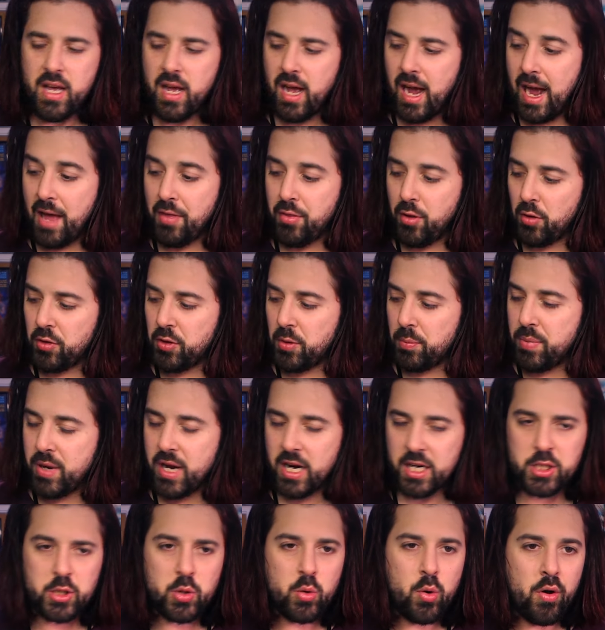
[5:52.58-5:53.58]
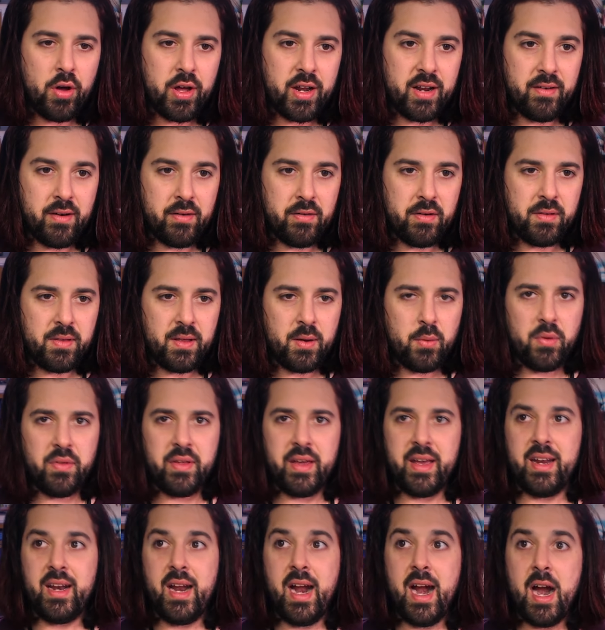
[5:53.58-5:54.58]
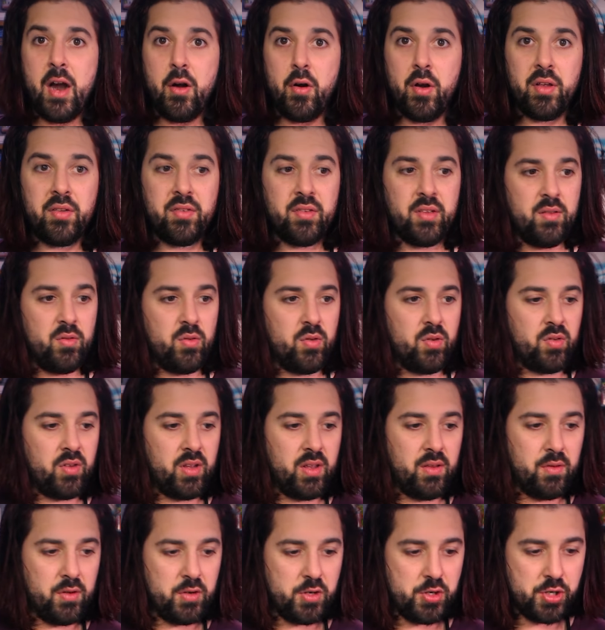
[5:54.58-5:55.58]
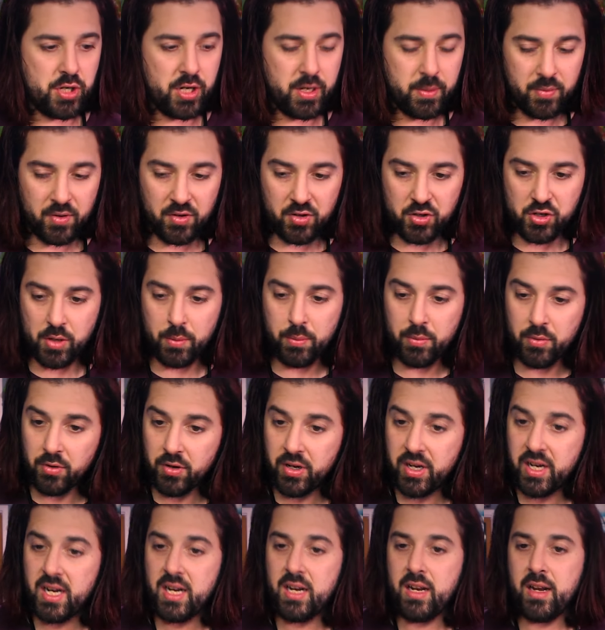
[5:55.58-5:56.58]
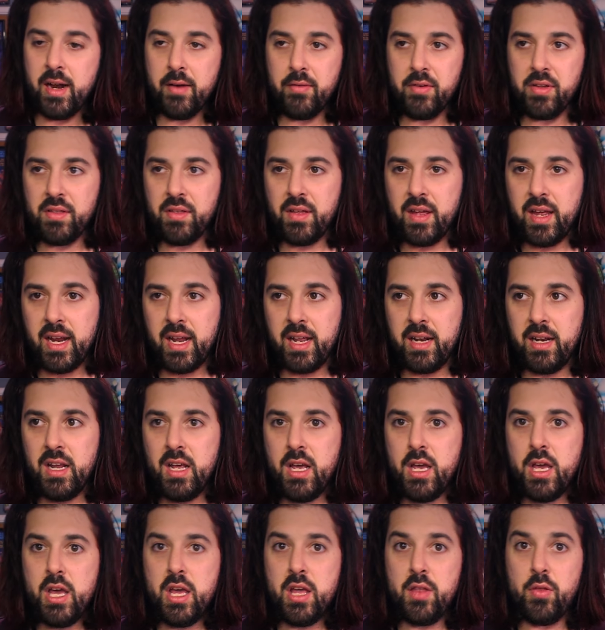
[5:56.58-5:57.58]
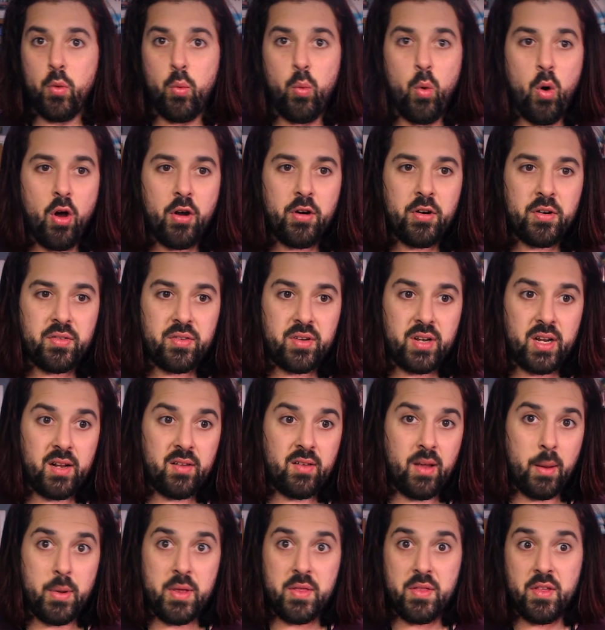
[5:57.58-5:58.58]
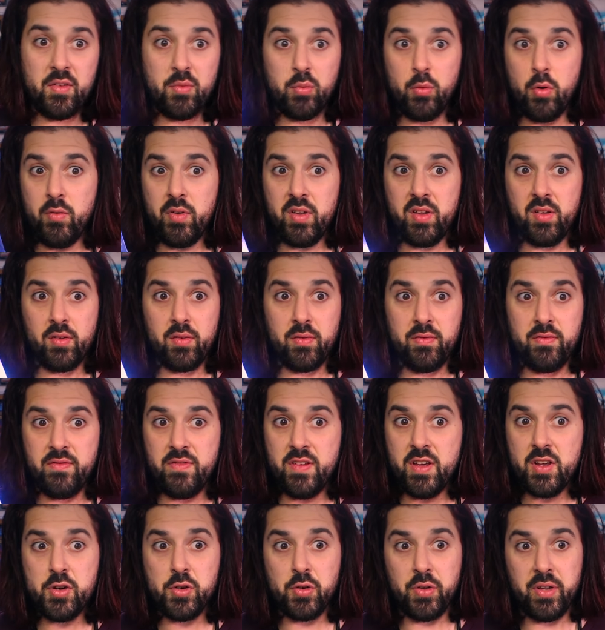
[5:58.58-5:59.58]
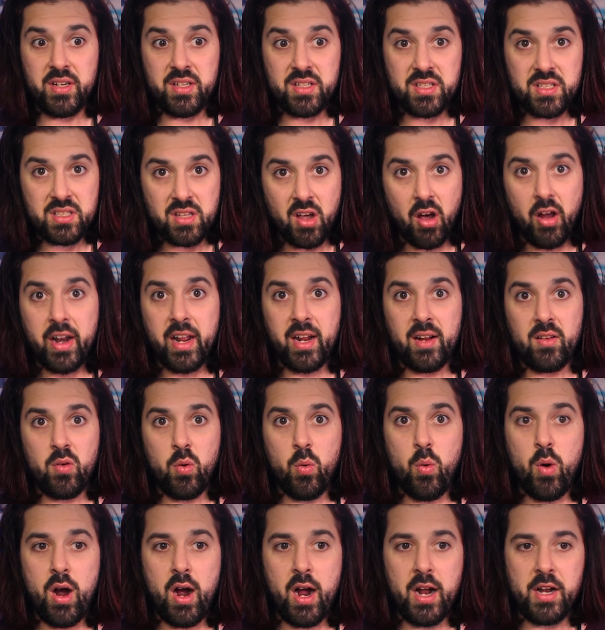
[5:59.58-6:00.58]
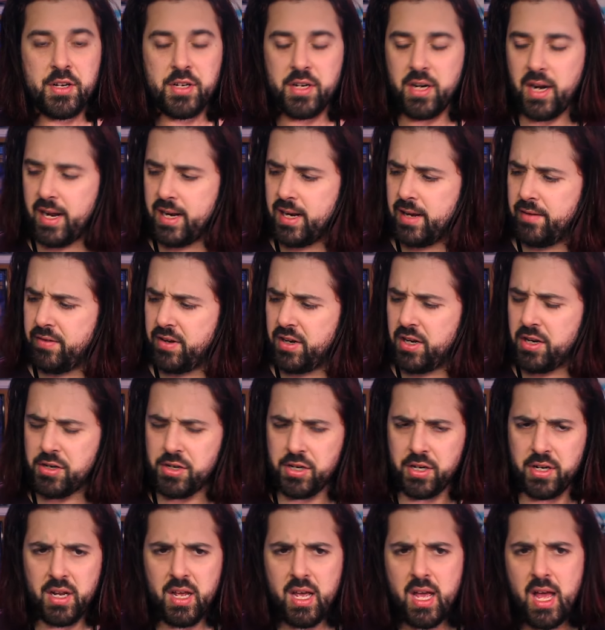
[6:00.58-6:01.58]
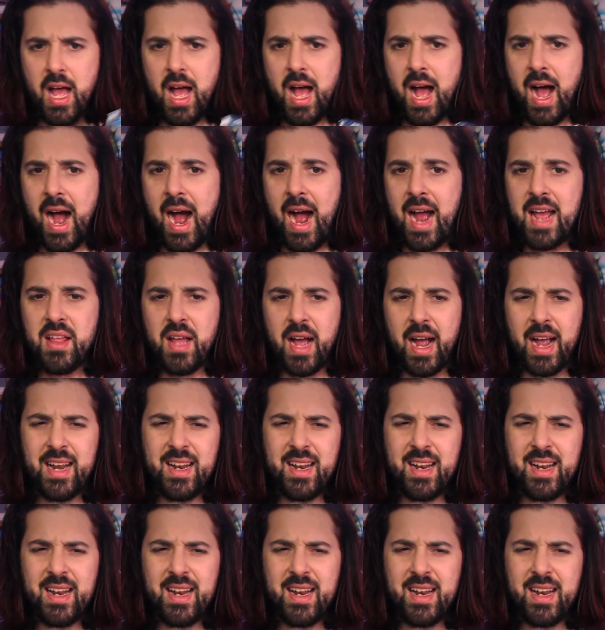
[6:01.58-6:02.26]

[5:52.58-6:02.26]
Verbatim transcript: i thought the picture quality of everything with ed harris and the, and the ship the submarine and everything and the water scenes i mean this movie is visually stunning to watch in high definition i i